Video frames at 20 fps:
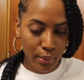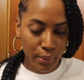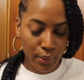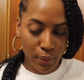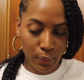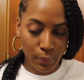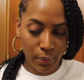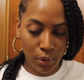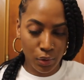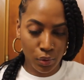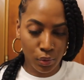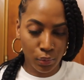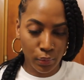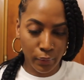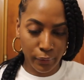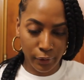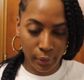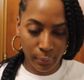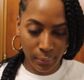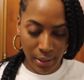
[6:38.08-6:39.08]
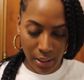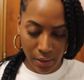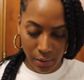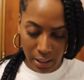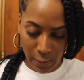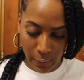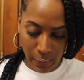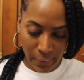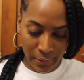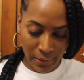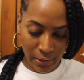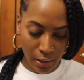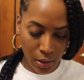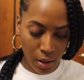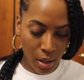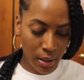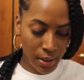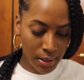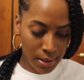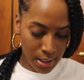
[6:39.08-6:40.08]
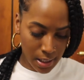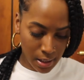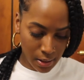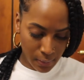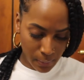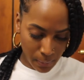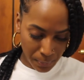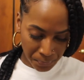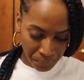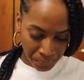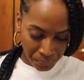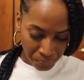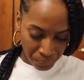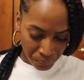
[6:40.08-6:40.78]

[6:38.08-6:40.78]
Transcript: So we drove from there and then we went to the Colosseum.